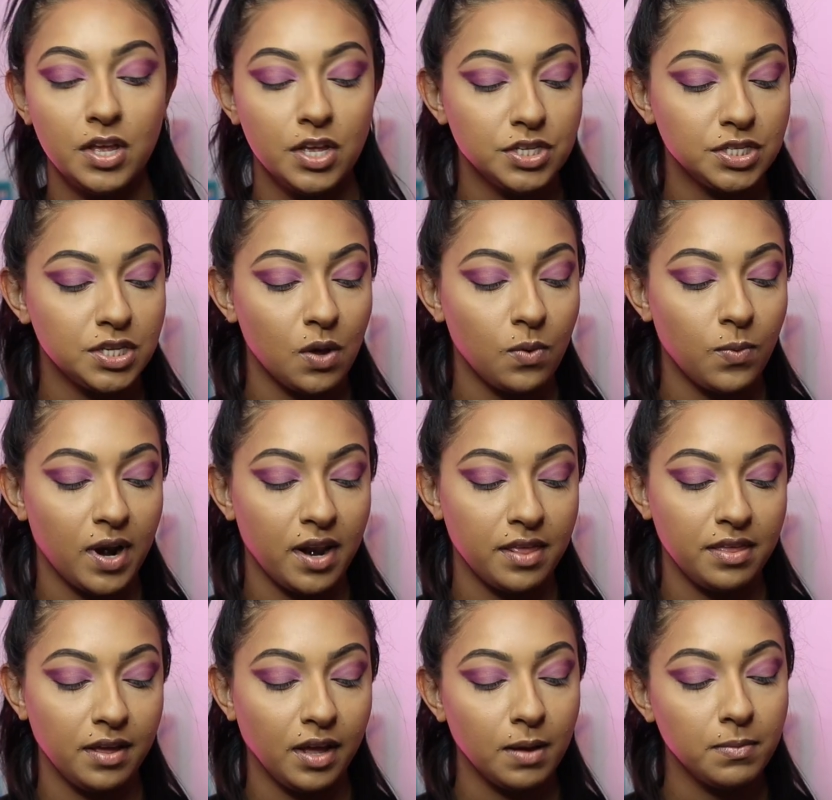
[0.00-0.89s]
So what I
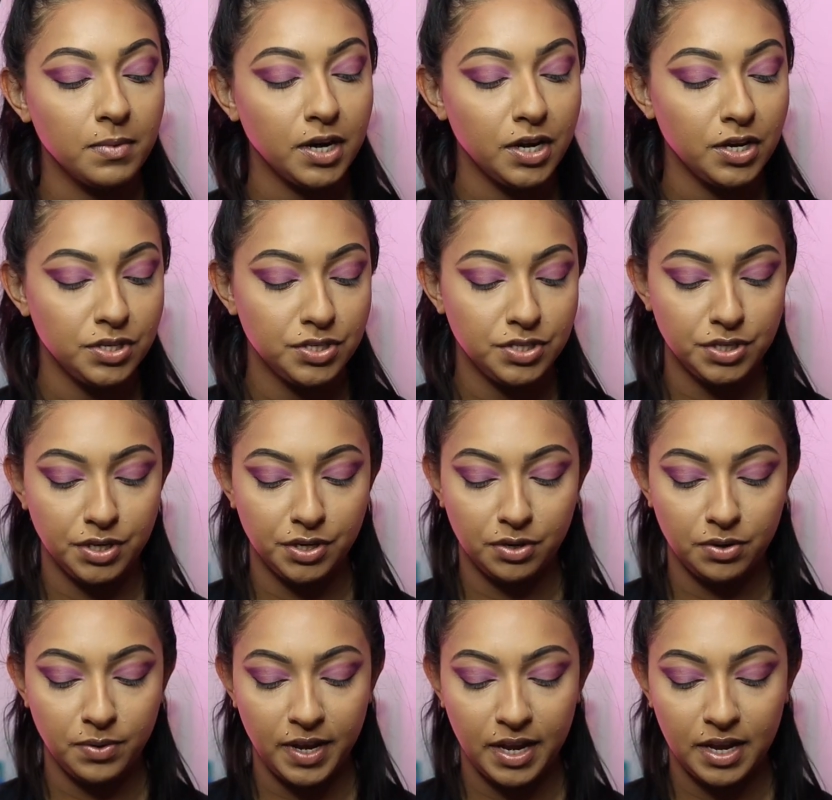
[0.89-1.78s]
think I'm going to
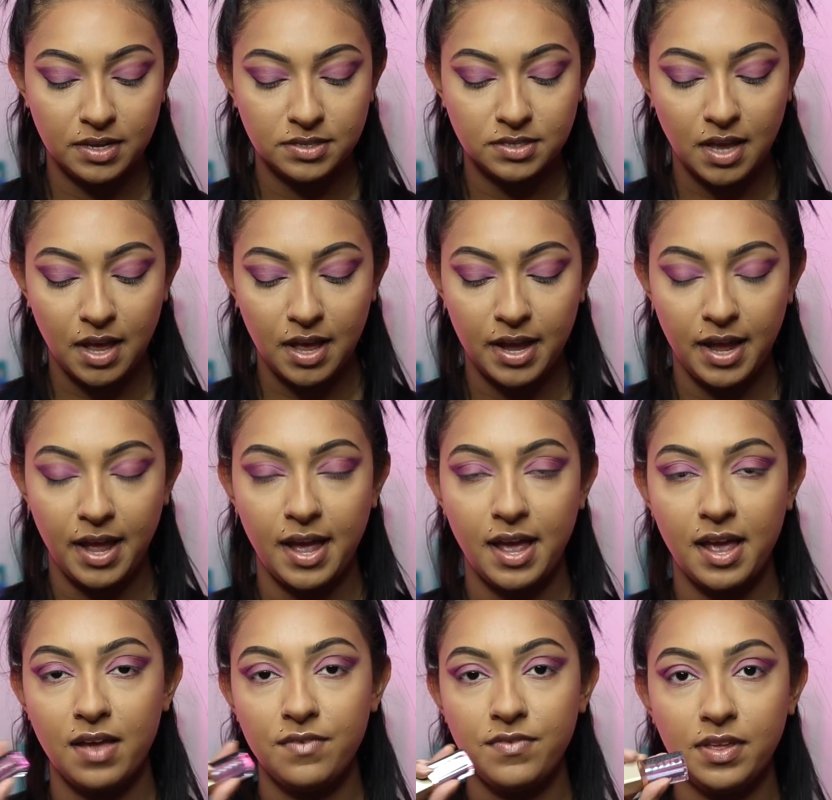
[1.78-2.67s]
do is I
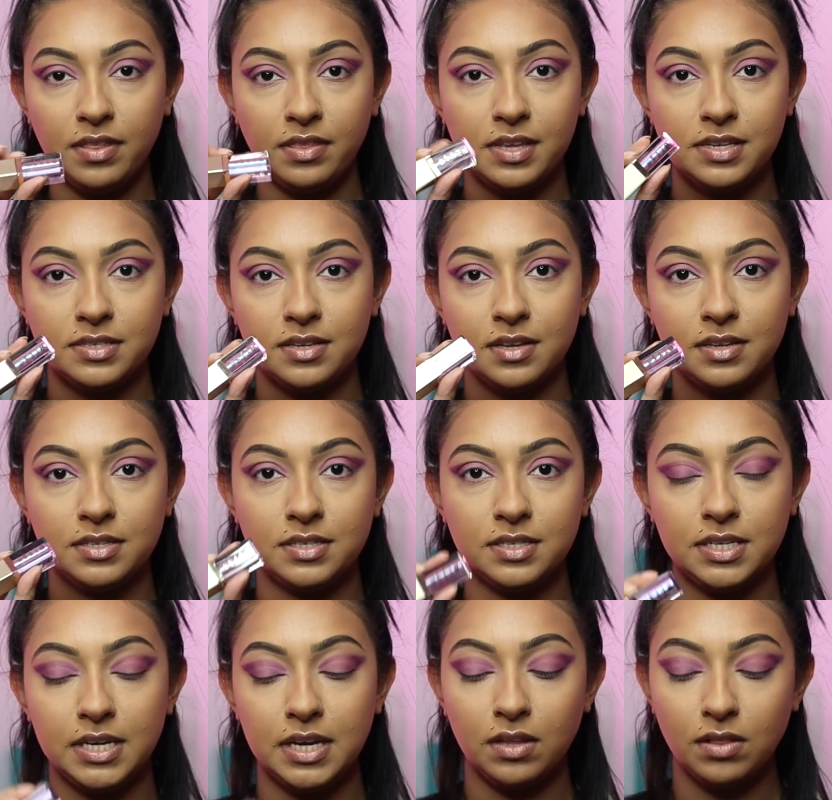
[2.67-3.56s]
have this
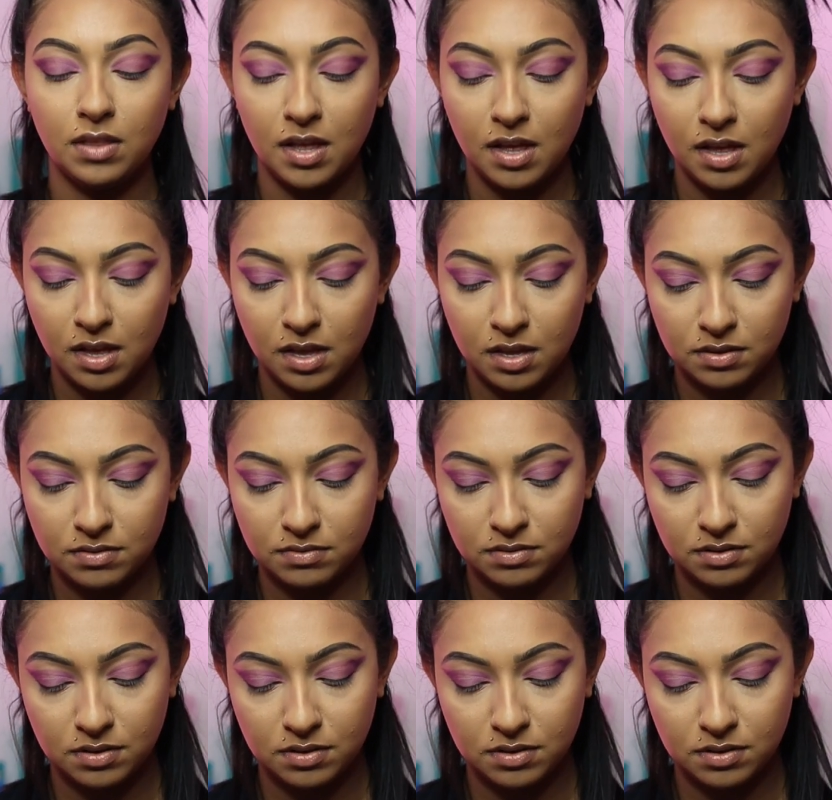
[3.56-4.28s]
Stila,